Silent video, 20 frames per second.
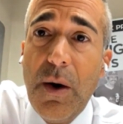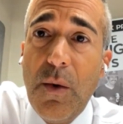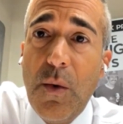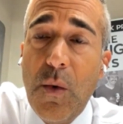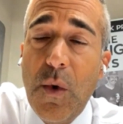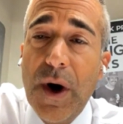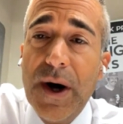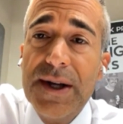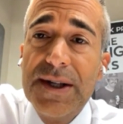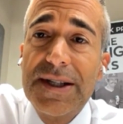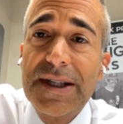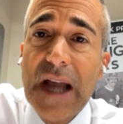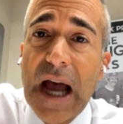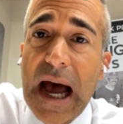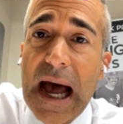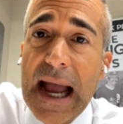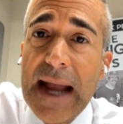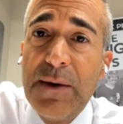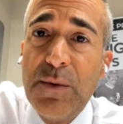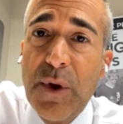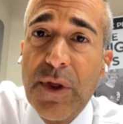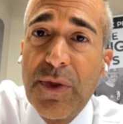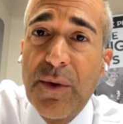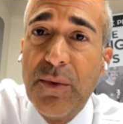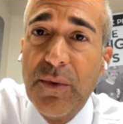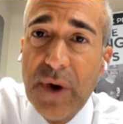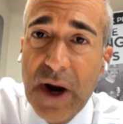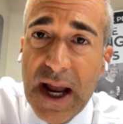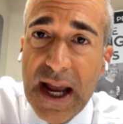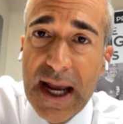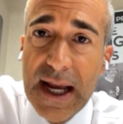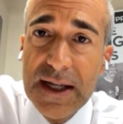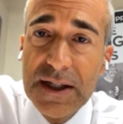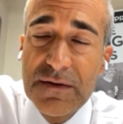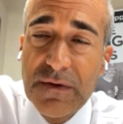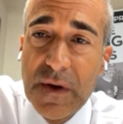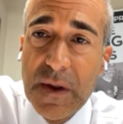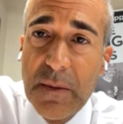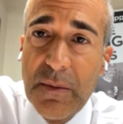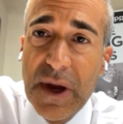was tied with the
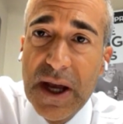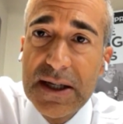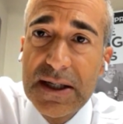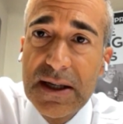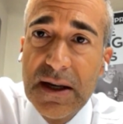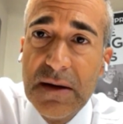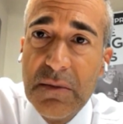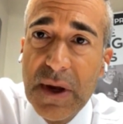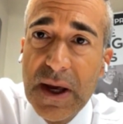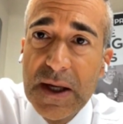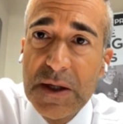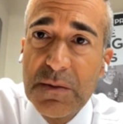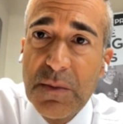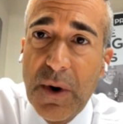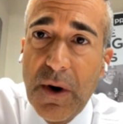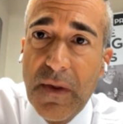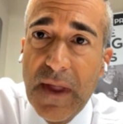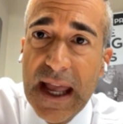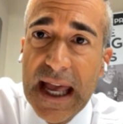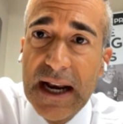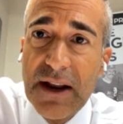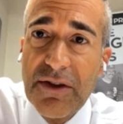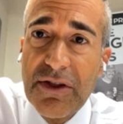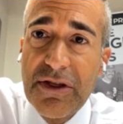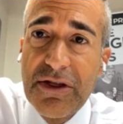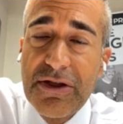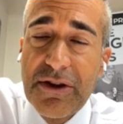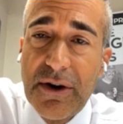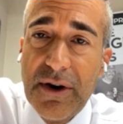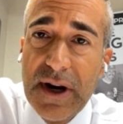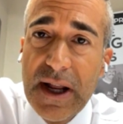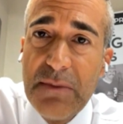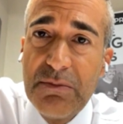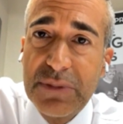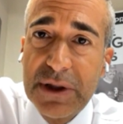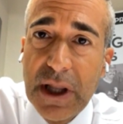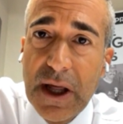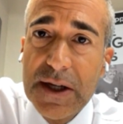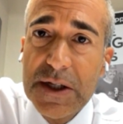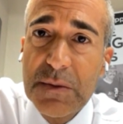Rays for the best in baseball. They had a
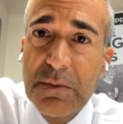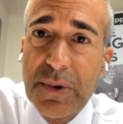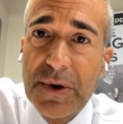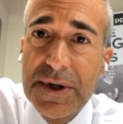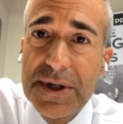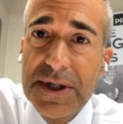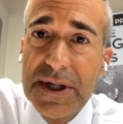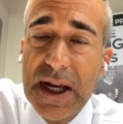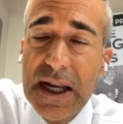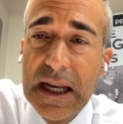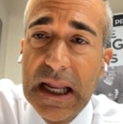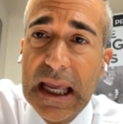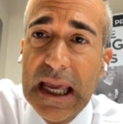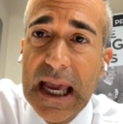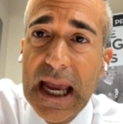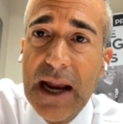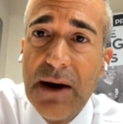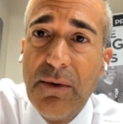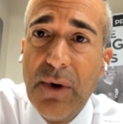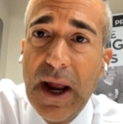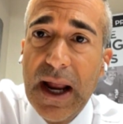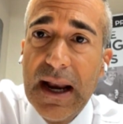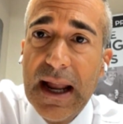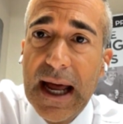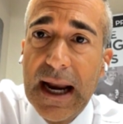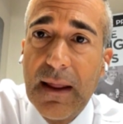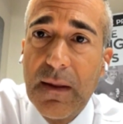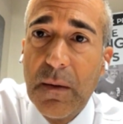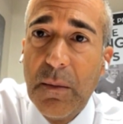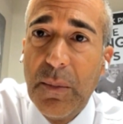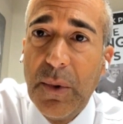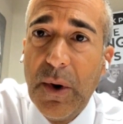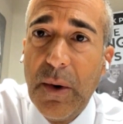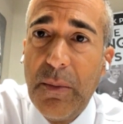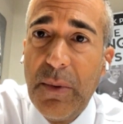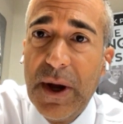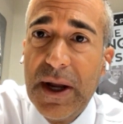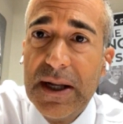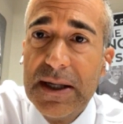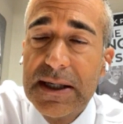30+% K rate out of their
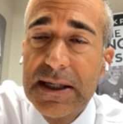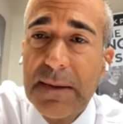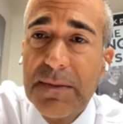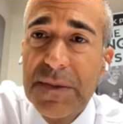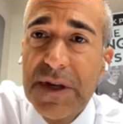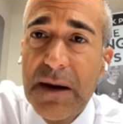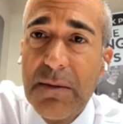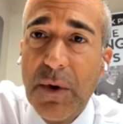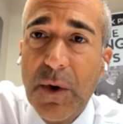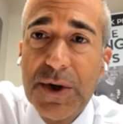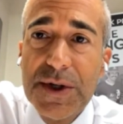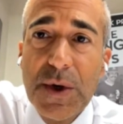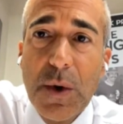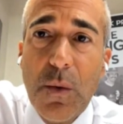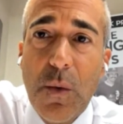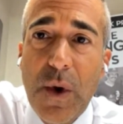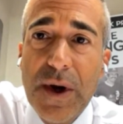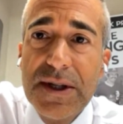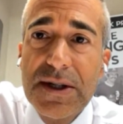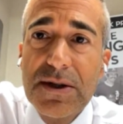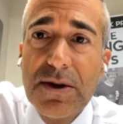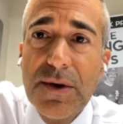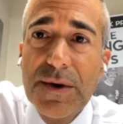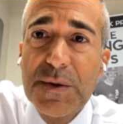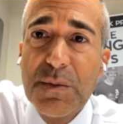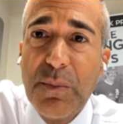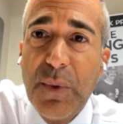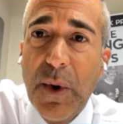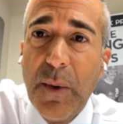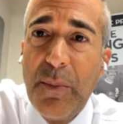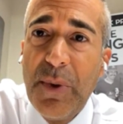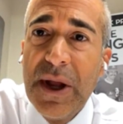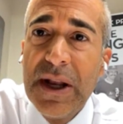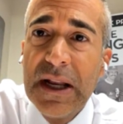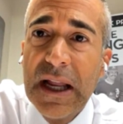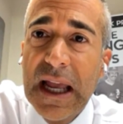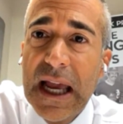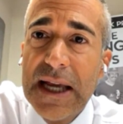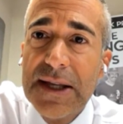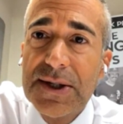bullpen in September. So once those
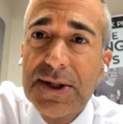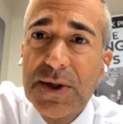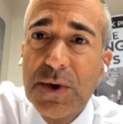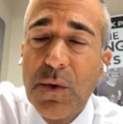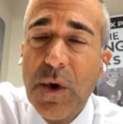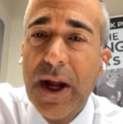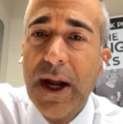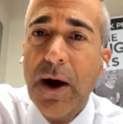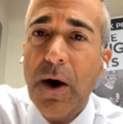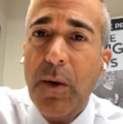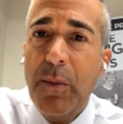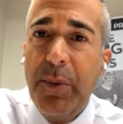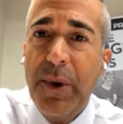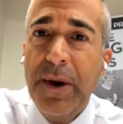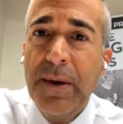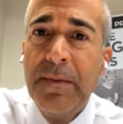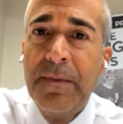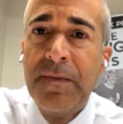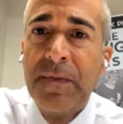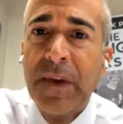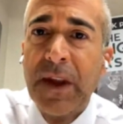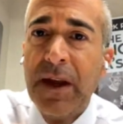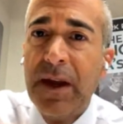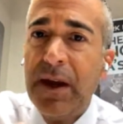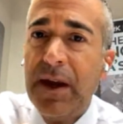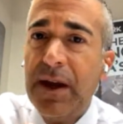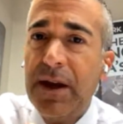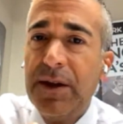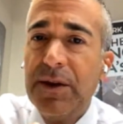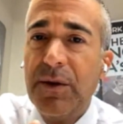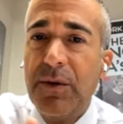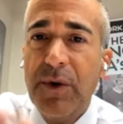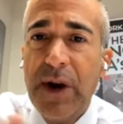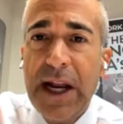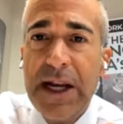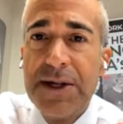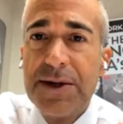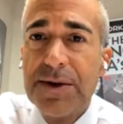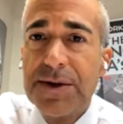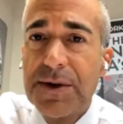bullpen gates swing open, the
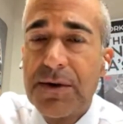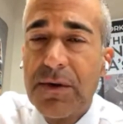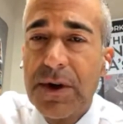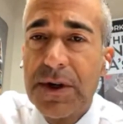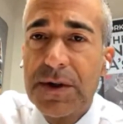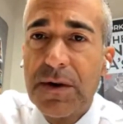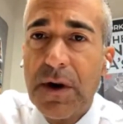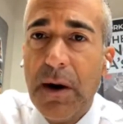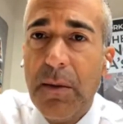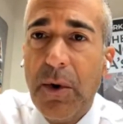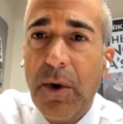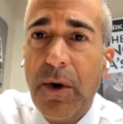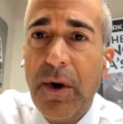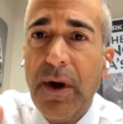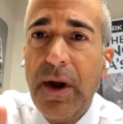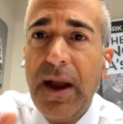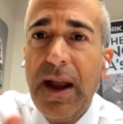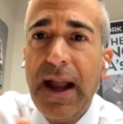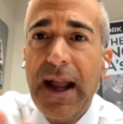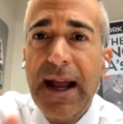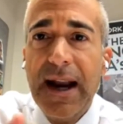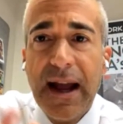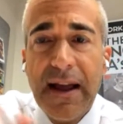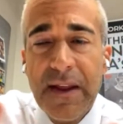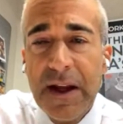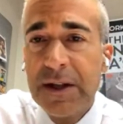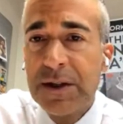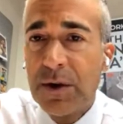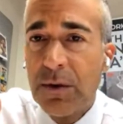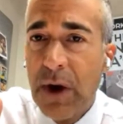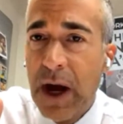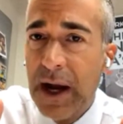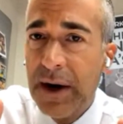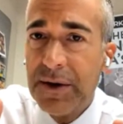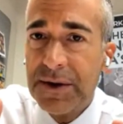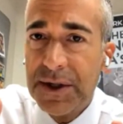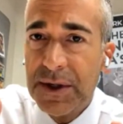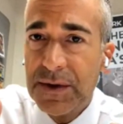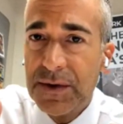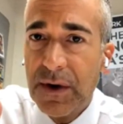Rangers are in trouble, and I think
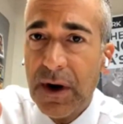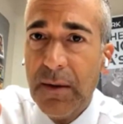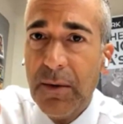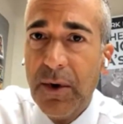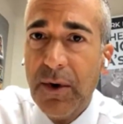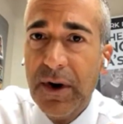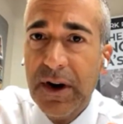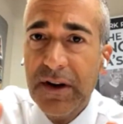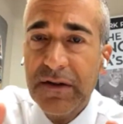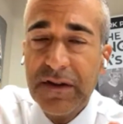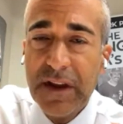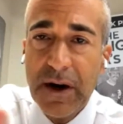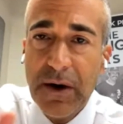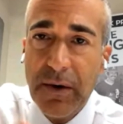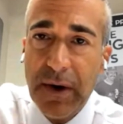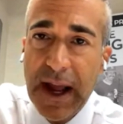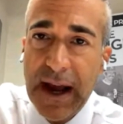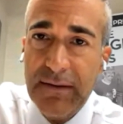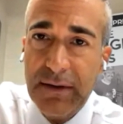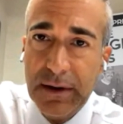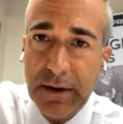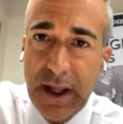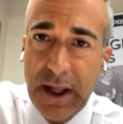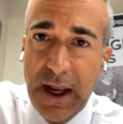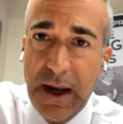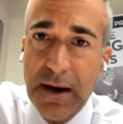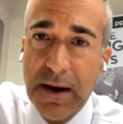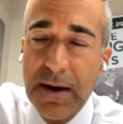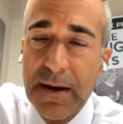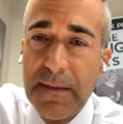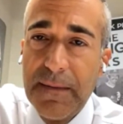Toronto's in trouble if they don't have a lead.